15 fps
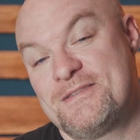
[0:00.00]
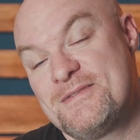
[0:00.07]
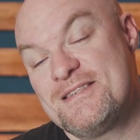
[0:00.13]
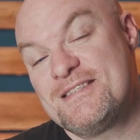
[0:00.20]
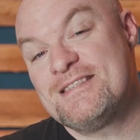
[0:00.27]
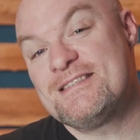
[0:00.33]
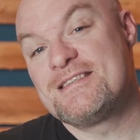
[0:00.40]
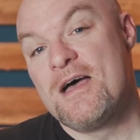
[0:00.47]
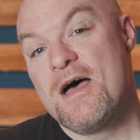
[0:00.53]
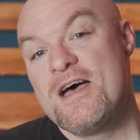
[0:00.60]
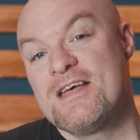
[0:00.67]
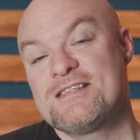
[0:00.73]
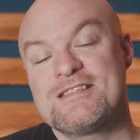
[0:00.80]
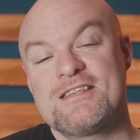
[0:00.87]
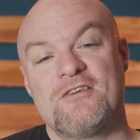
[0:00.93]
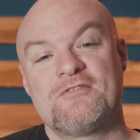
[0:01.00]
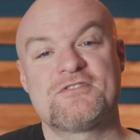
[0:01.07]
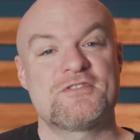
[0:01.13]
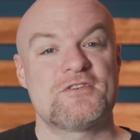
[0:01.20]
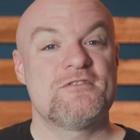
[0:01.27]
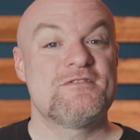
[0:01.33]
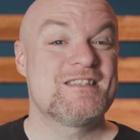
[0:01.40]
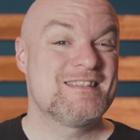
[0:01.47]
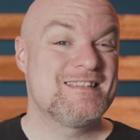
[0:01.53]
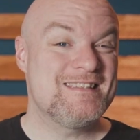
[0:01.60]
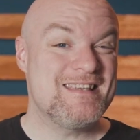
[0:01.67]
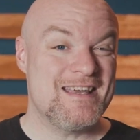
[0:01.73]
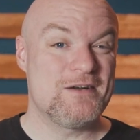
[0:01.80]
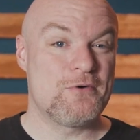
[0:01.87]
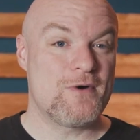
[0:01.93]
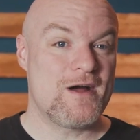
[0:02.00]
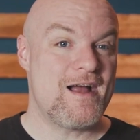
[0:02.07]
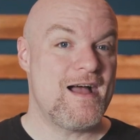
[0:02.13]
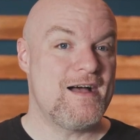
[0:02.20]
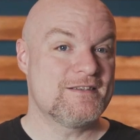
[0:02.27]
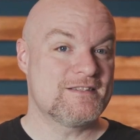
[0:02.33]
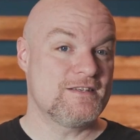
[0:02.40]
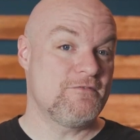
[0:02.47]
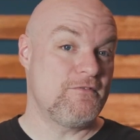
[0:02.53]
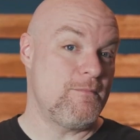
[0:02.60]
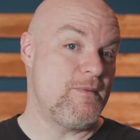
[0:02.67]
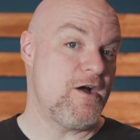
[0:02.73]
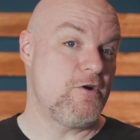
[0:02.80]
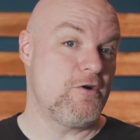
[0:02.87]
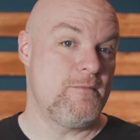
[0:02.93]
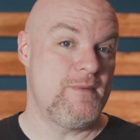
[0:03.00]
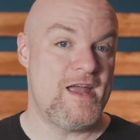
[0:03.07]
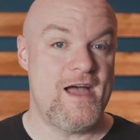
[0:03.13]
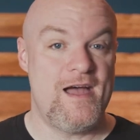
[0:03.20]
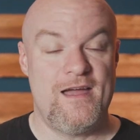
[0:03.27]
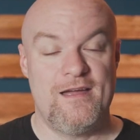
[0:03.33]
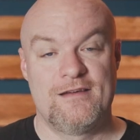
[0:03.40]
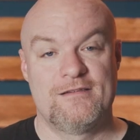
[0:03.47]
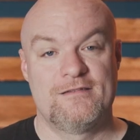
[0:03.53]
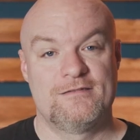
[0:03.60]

So this is self-service data warehousing for Power BI.